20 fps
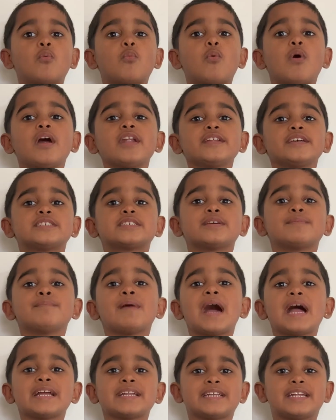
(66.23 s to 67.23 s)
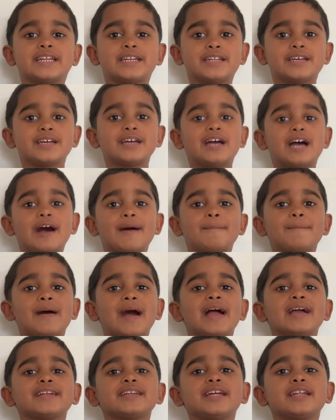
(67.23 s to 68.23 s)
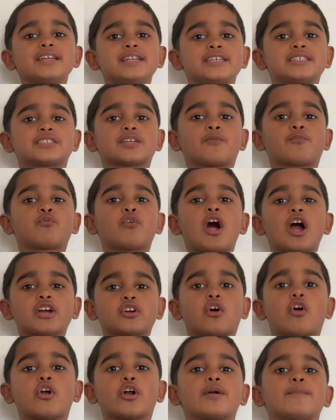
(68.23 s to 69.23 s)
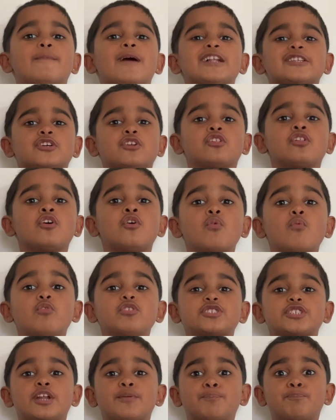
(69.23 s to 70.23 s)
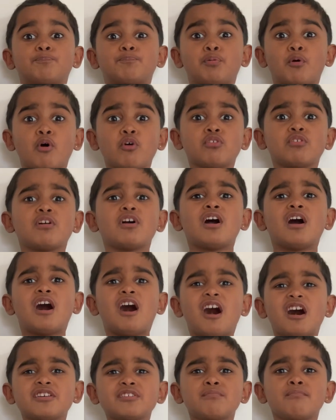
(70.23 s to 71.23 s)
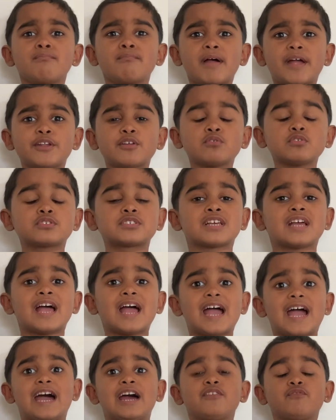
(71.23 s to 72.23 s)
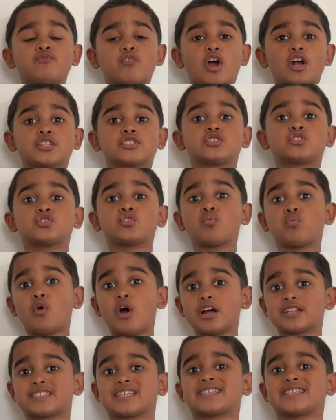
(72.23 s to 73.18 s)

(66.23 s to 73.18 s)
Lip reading: What is a magnet? A magnet is a rock or a metal which can pull other metals and rocks towards